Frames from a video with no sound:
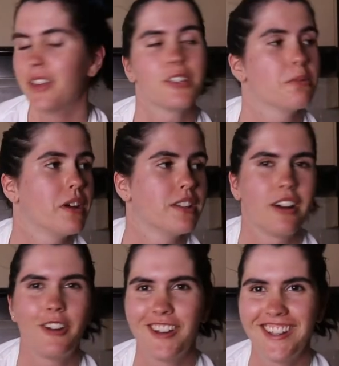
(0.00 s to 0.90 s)
Don't mind
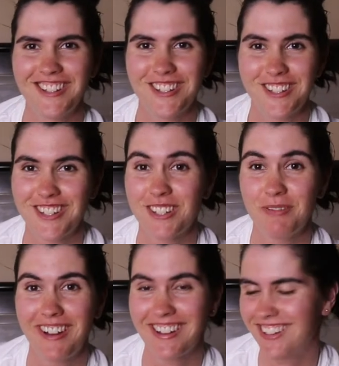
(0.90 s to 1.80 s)
Ari, she's just
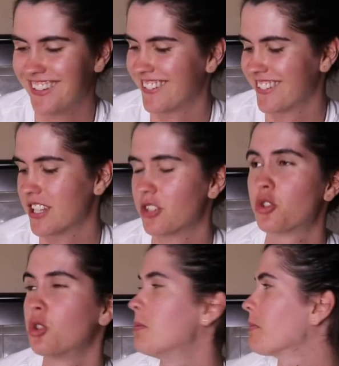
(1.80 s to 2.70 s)
barking. There's a
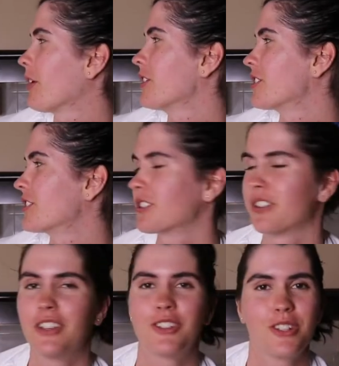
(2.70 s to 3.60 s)
storm approaching, so
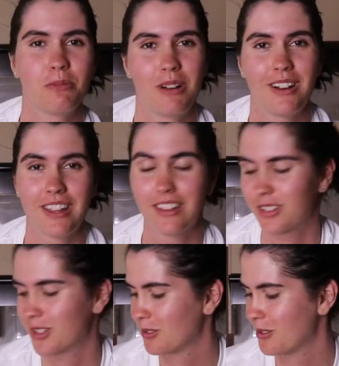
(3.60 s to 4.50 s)
I think she's barking at
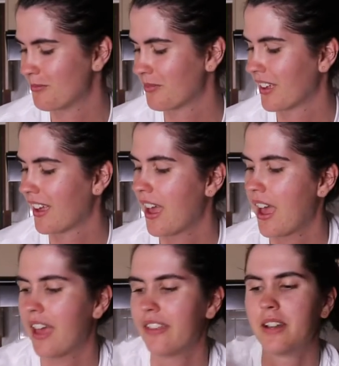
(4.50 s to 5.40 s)
the storm.
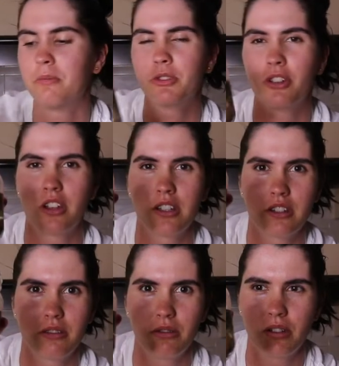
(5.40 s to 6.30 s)
And then I'm also going
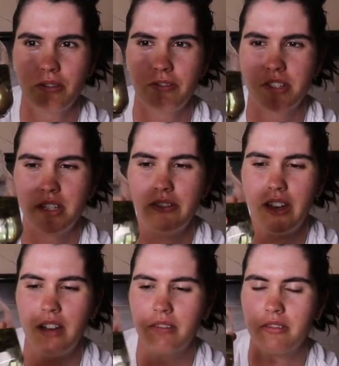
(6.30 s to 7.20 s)
to sieve
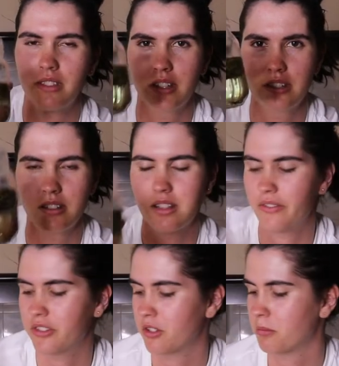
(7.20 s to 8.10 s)
out this
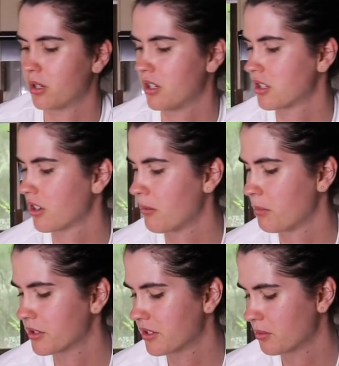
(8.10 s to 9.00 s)
lavender and put it into the
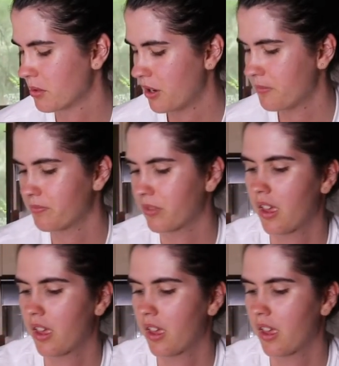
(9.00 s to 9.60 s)
compost as well.